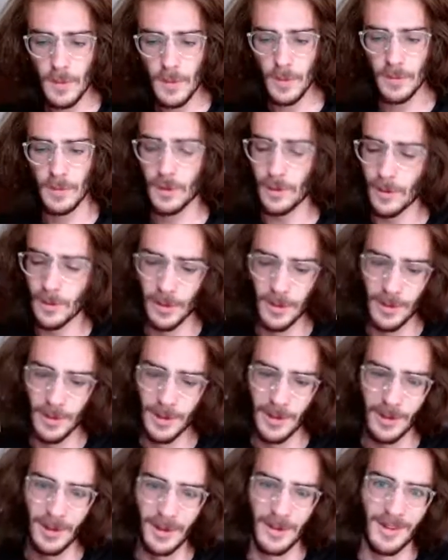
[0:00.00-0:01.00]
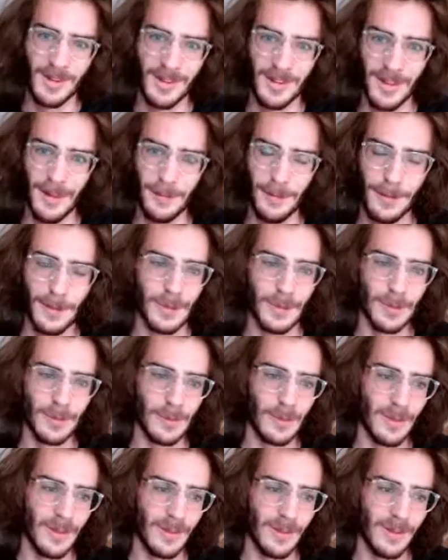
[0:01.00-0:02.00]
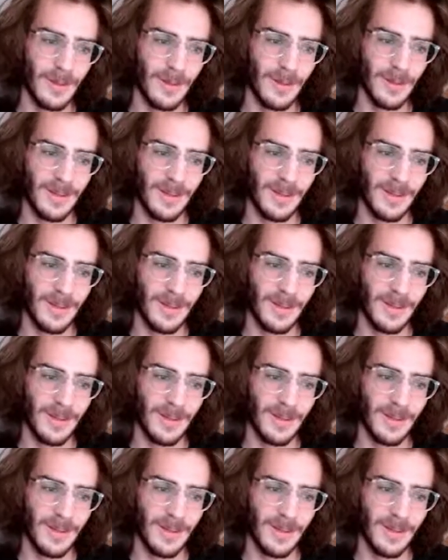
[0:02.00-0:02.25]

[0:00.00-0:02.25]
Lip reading: So that feature's built.